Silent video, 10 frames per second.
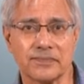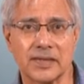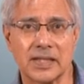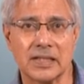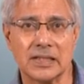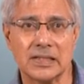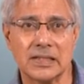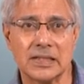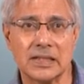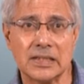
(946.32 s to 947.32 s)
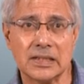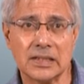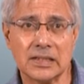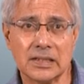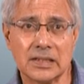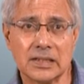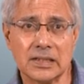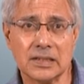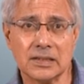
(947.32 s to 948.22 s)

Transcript: Nothing is said.